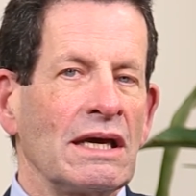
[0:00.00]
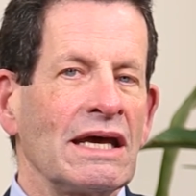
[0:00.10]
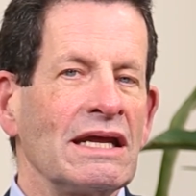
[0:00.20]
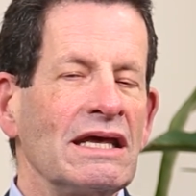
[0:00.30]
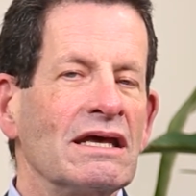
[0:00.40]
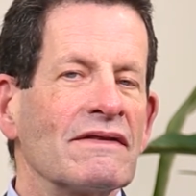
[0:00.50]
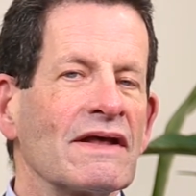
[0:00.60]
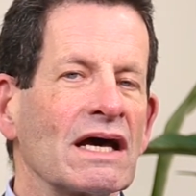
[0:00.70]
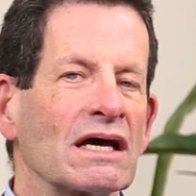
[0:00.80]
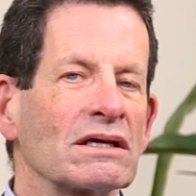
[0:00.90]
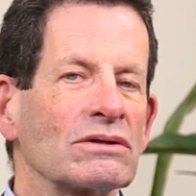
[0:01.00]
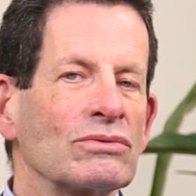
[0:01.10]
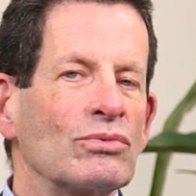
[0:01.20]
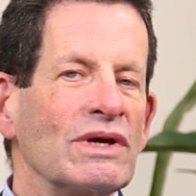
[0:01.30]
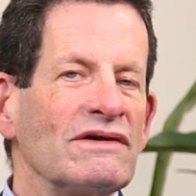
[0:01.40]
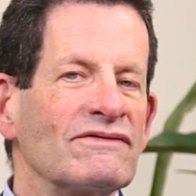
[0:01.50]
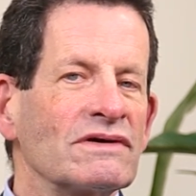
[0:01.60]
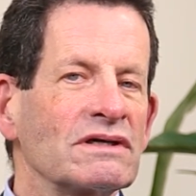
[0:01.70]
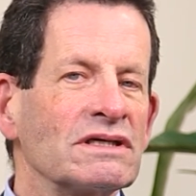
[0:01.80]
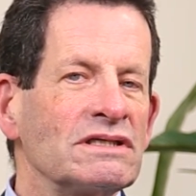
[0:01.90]
And in that, we've
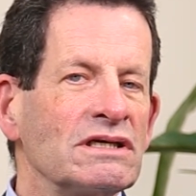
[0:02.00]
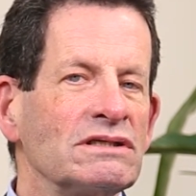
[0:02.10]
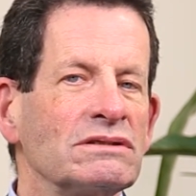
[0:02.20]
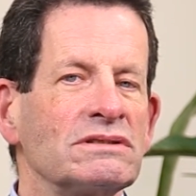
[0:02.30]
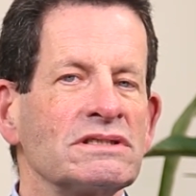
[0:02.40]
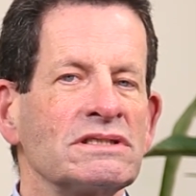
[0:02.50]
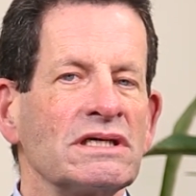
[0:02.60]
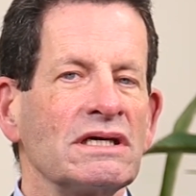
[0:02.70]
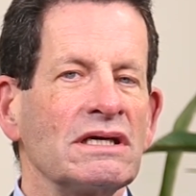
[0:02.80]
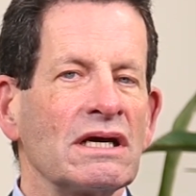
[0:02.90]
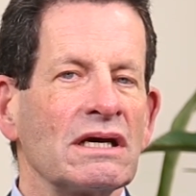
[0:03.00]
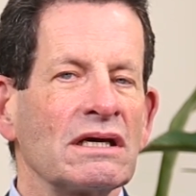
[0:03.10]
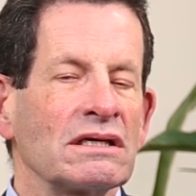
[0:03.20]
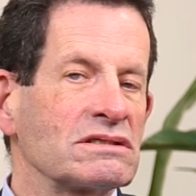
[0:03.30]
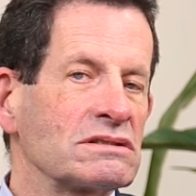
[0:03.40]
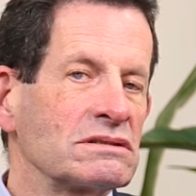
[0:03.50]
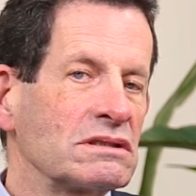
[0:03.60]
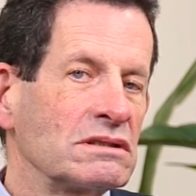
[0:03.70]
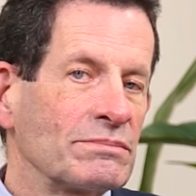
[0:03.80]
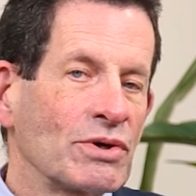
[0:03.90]
continued to see, as
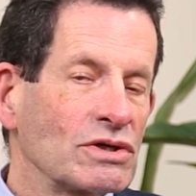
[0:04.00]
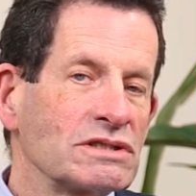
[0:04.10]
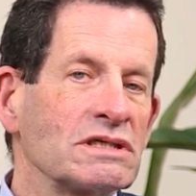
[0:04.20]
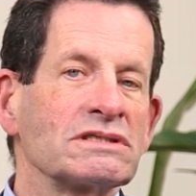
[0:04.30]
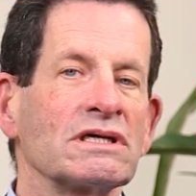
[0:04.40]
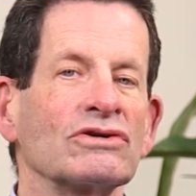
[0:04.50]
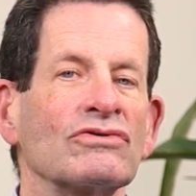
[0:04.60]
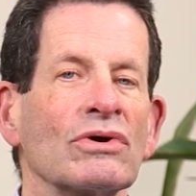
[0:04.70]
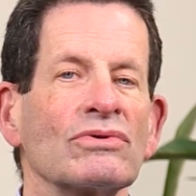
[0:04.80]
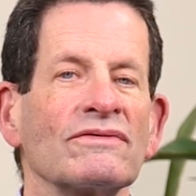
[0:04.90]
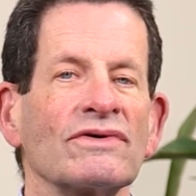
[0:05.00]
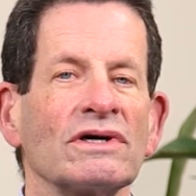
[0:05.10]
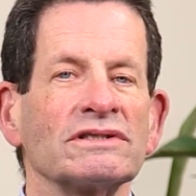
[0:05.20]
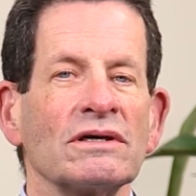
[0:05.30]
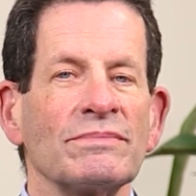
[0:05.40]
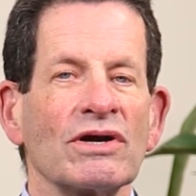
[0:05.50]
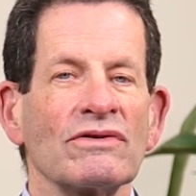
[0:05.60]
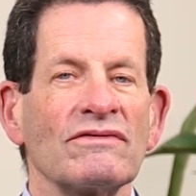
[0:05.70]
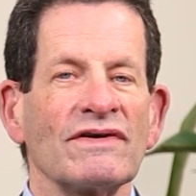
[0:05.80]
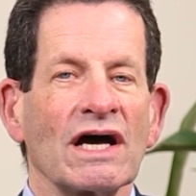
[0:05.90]
in the period since then, growth overall time better
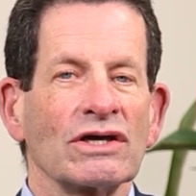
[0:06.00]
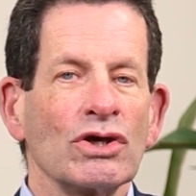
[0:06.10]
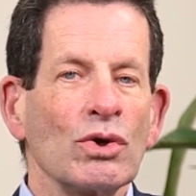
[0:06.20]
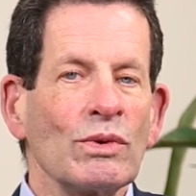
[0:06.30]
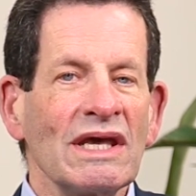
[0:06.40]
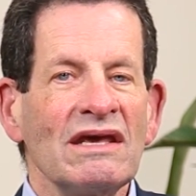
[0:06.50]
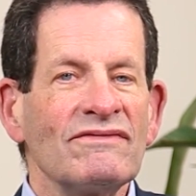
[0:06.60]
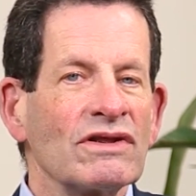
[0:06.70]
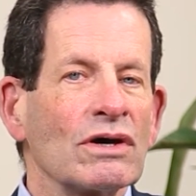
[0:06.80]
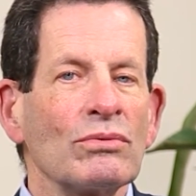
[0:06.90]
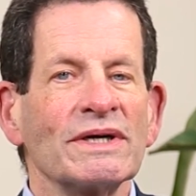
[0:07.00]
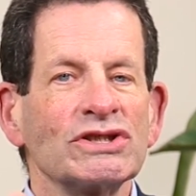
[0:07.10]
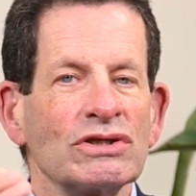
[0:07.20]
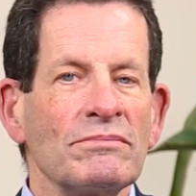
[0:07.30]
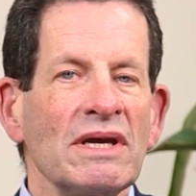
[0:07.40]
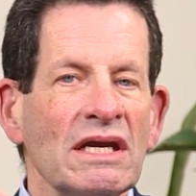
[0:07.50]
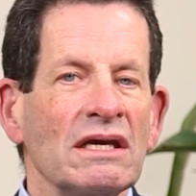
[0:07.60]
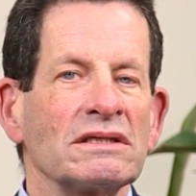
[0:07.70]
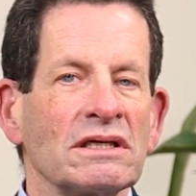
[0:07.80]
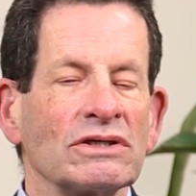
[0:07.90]
than value, even though much of the
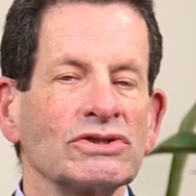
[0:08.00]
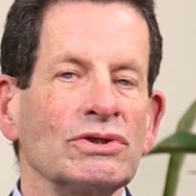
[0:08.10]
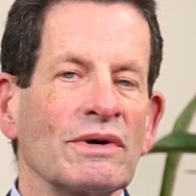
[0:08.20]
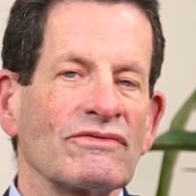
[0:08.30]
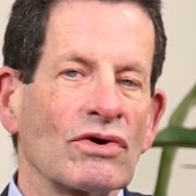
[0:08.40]
media tells you, and